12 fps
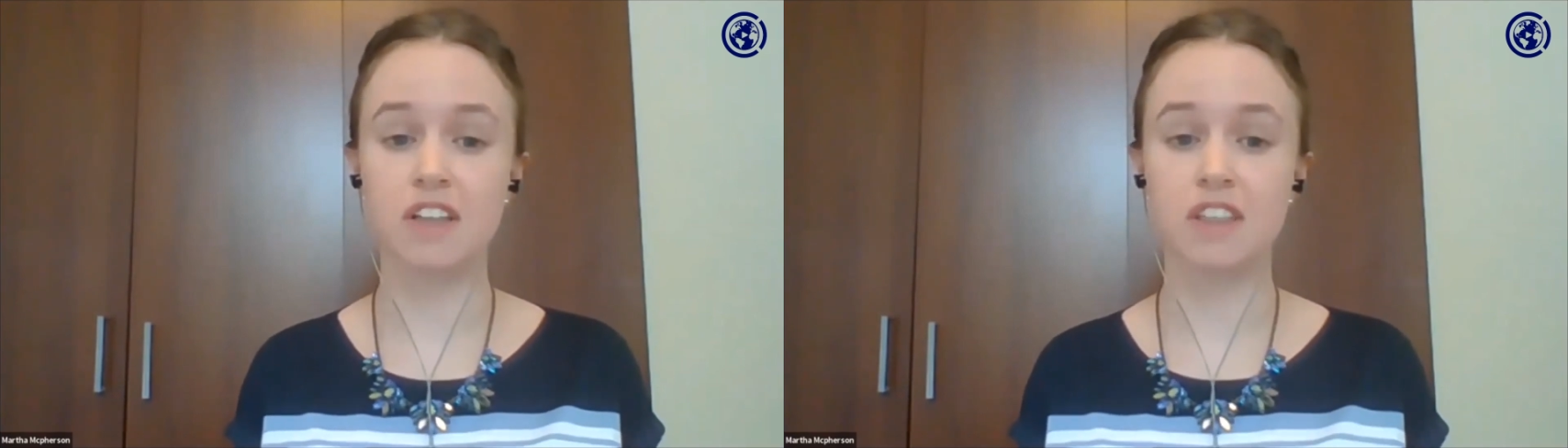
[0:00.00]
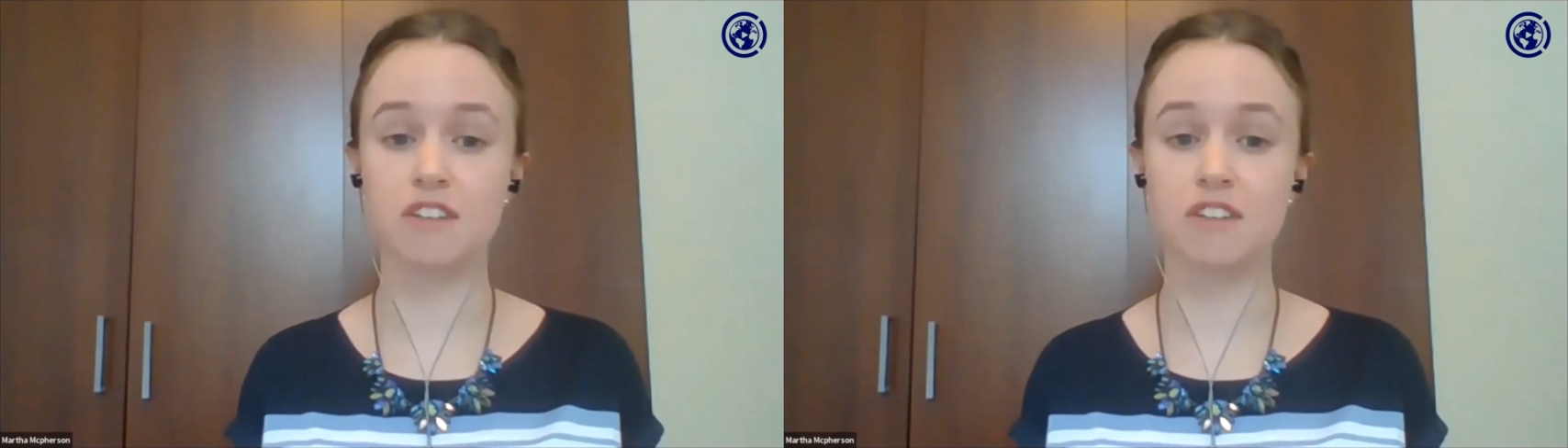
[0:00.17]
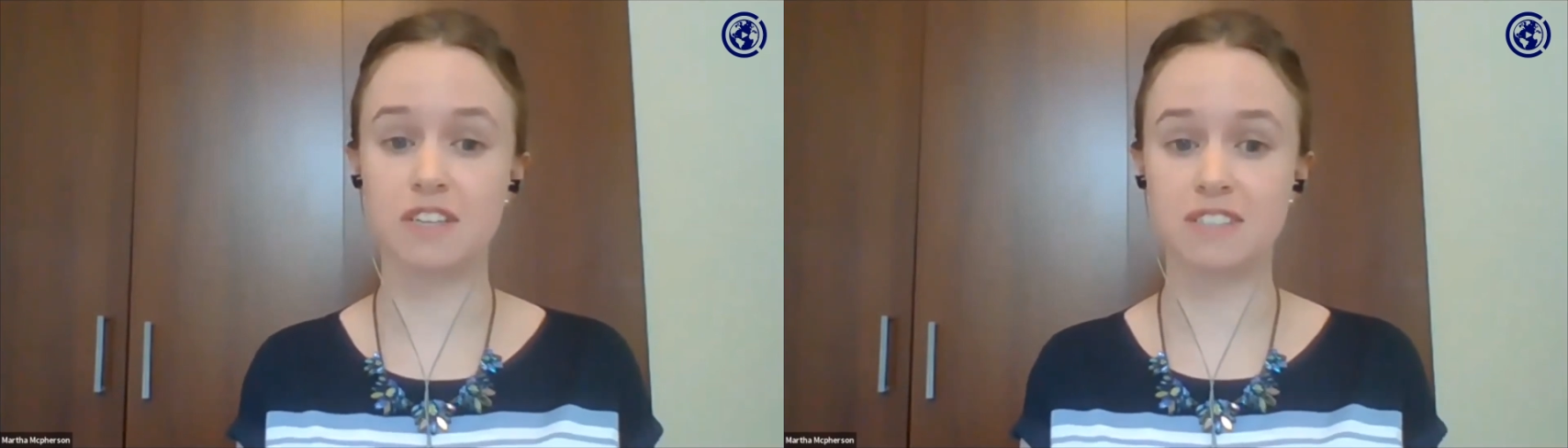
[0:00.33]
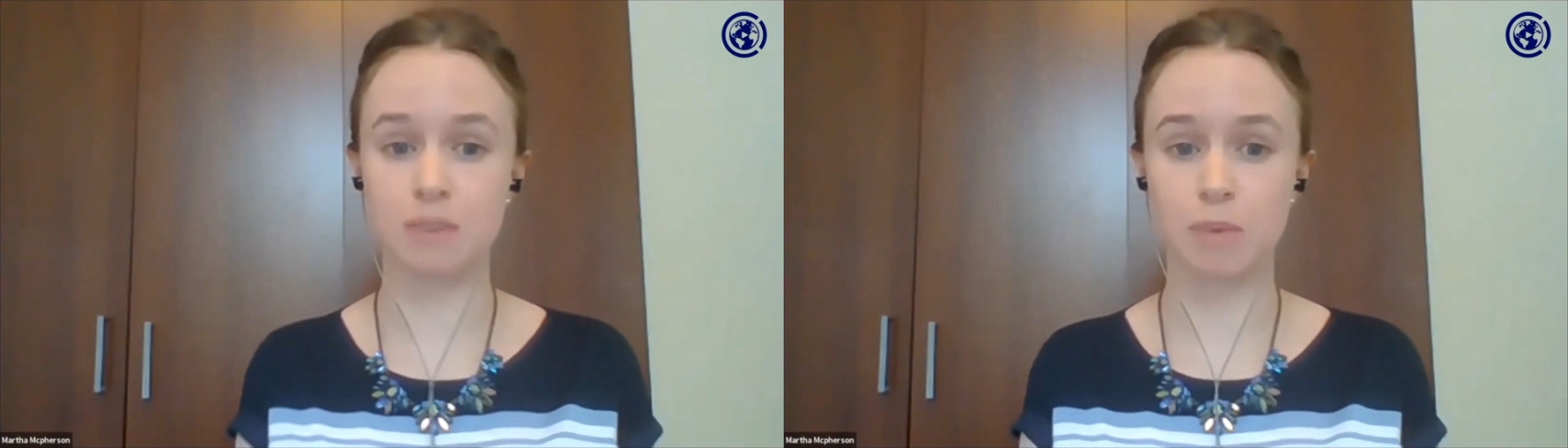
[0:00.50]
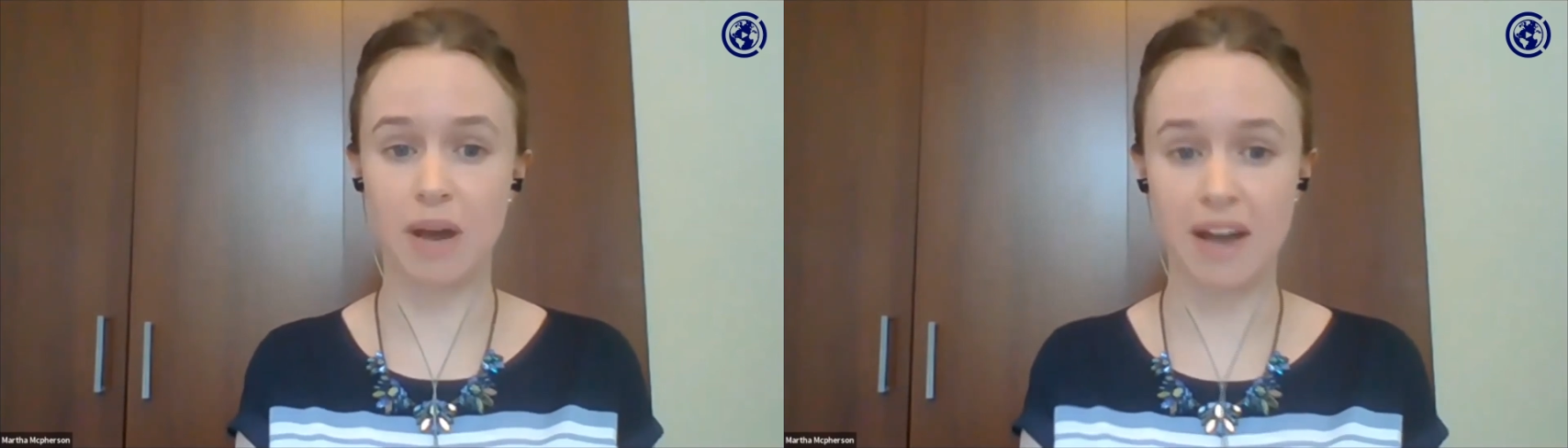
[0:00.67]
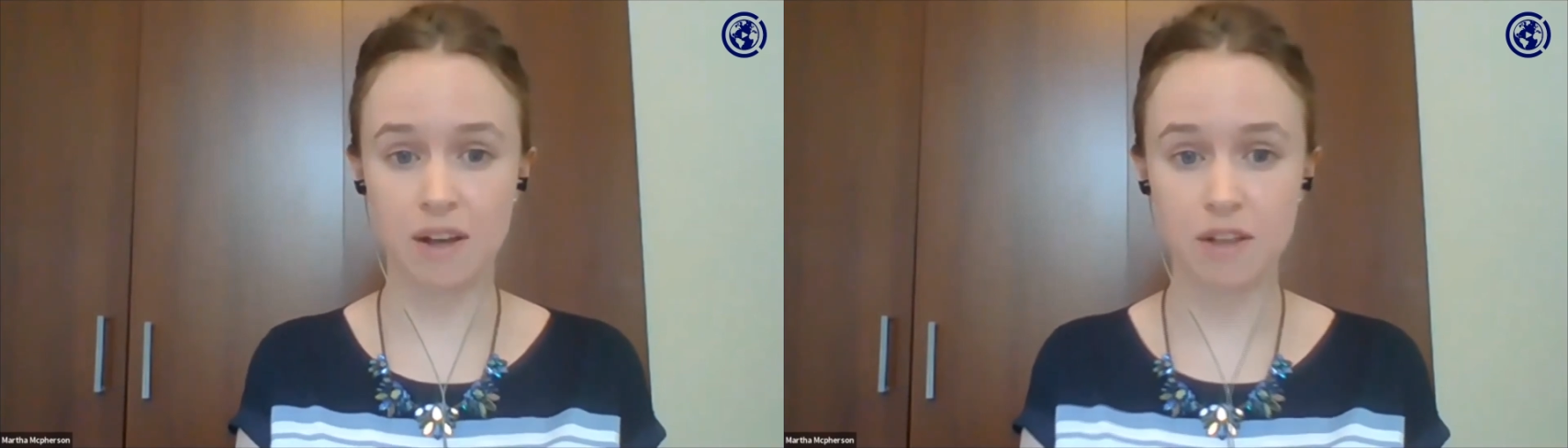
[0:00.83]
The first is
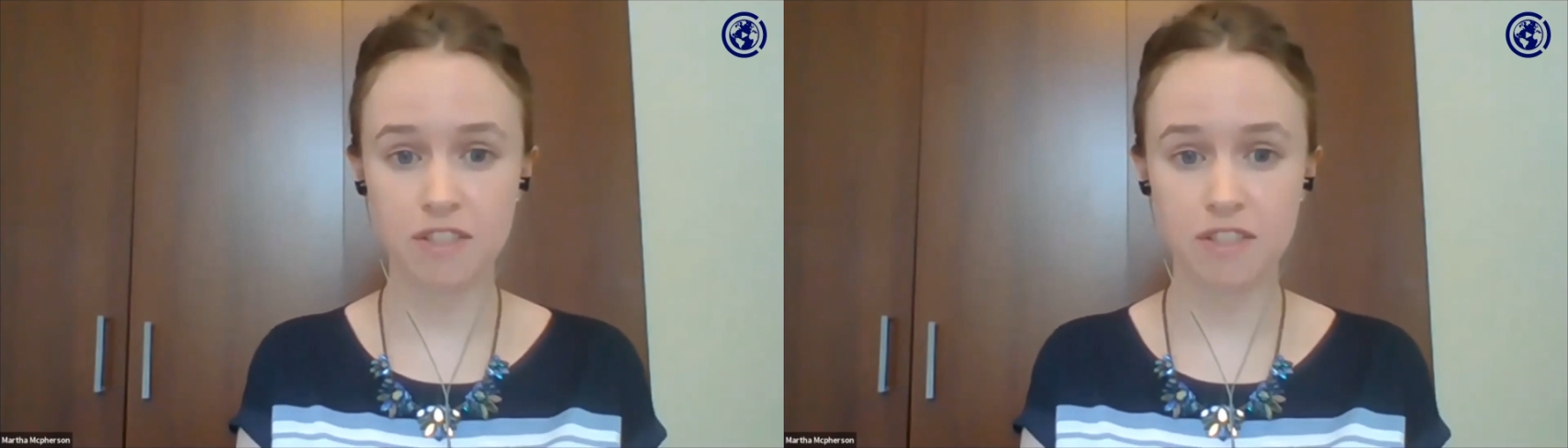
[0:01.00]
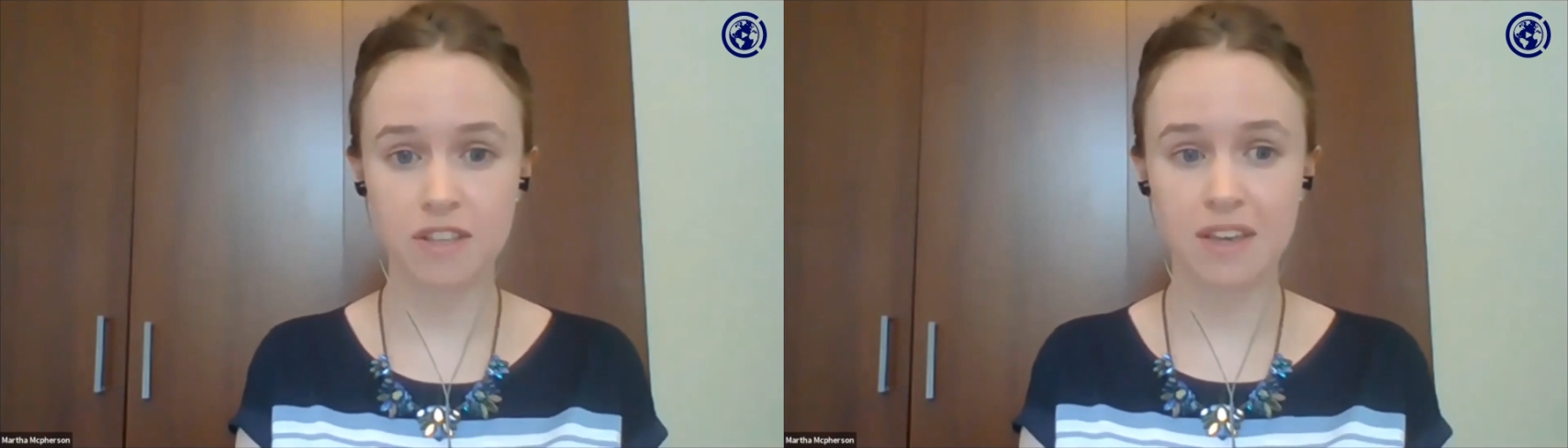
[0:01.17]
about health,